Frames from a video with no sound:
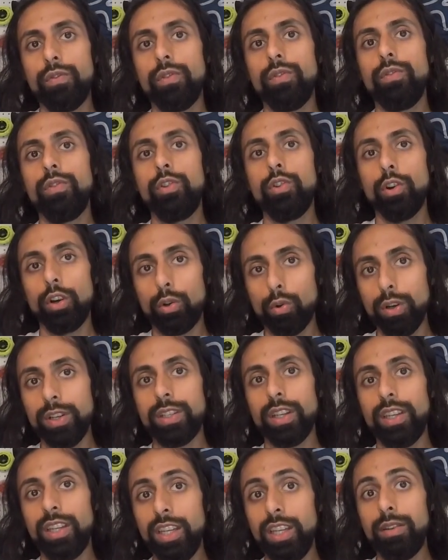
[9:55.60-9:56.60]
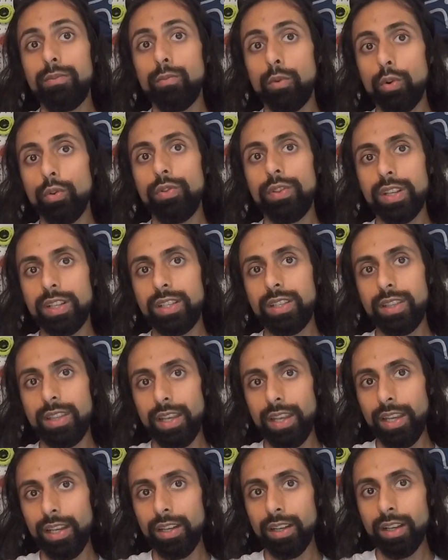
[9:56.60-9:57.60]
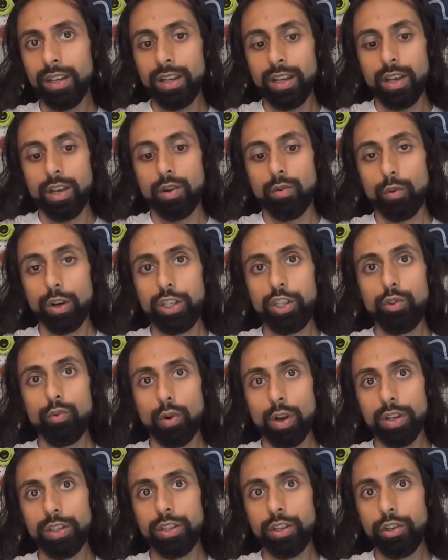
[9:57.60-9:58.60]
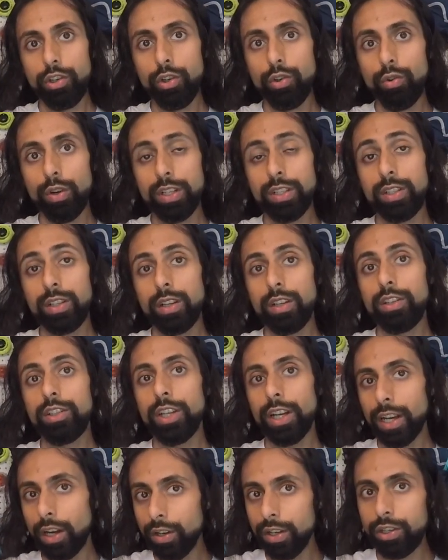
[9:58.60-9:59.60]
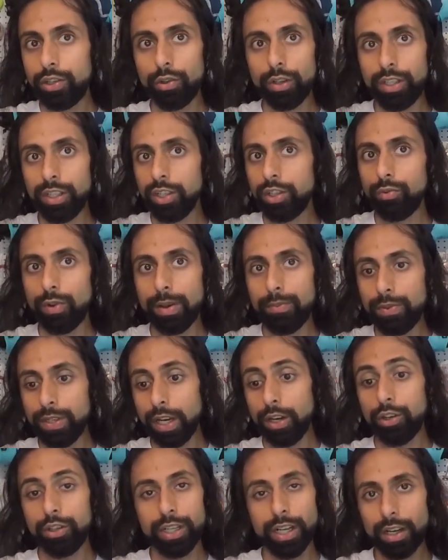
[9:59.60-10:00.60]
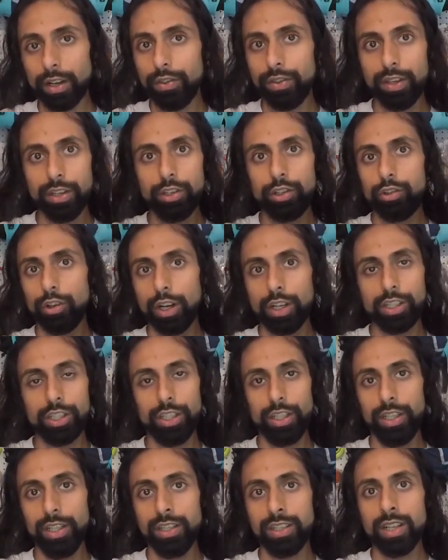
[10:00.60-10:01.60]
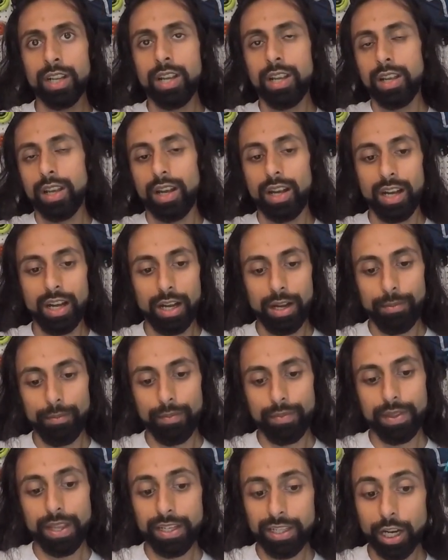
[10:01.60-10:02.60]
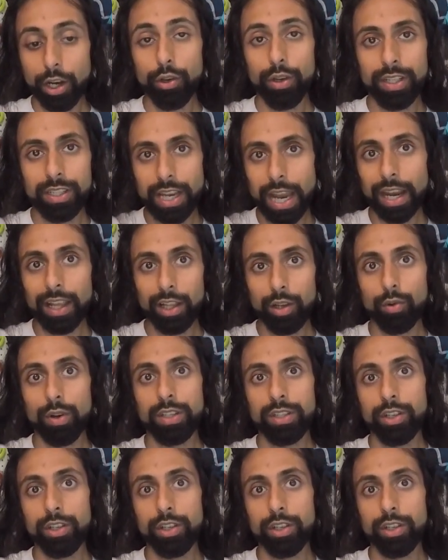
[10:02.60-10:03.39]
you're going to heat mold this thing, what you want to do is check out Intuition's website or check out the instructions. They tell you exactly what to